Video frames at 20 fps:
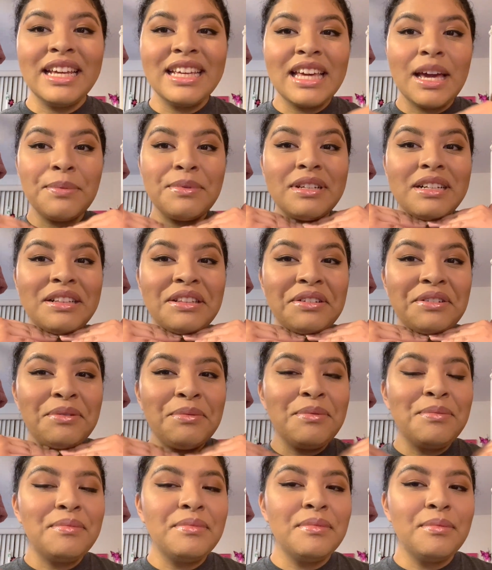I kept it a
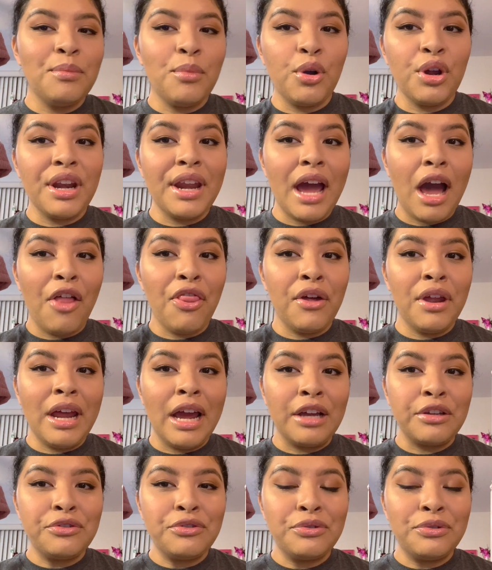little more on the
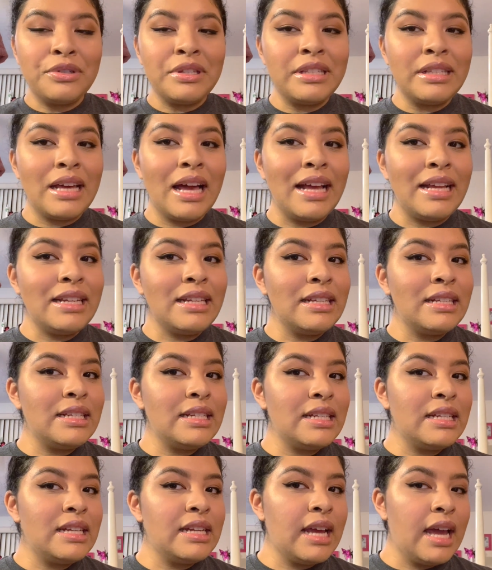natural side
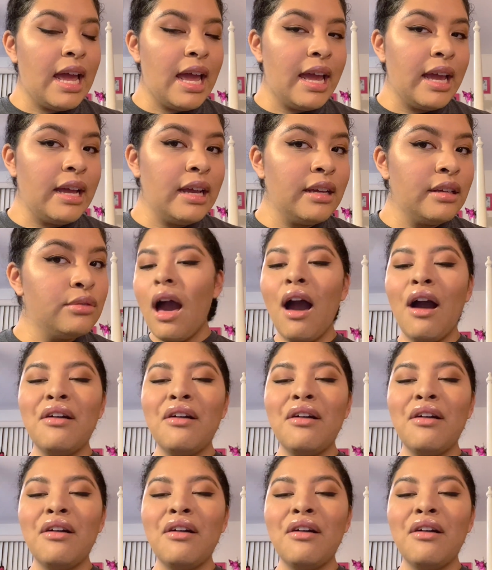today.